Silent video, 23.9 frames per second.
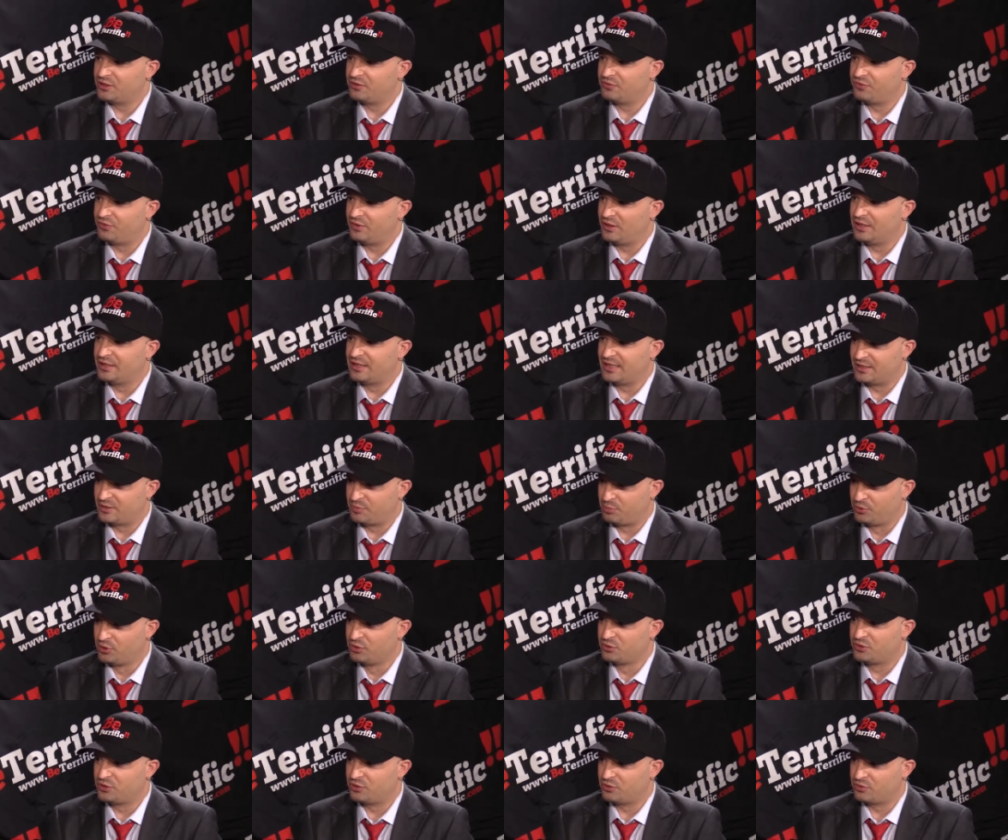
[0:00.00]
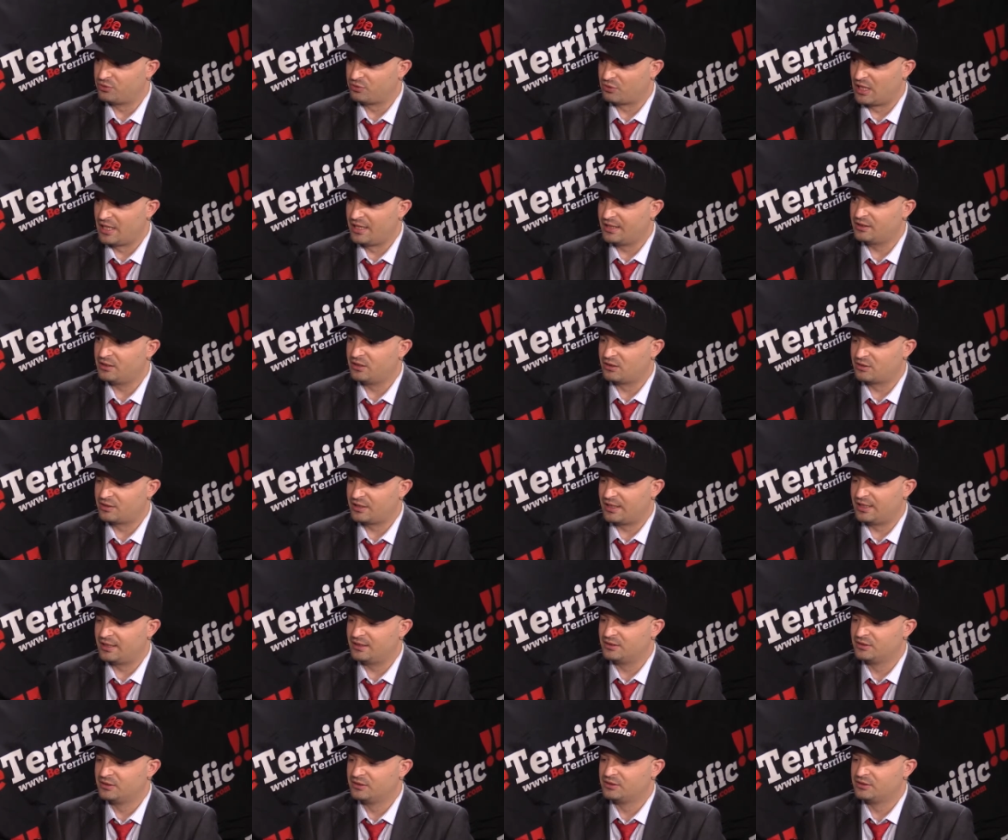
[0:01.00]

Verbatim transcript: in the that's Bluetooth right? That's right. Okay.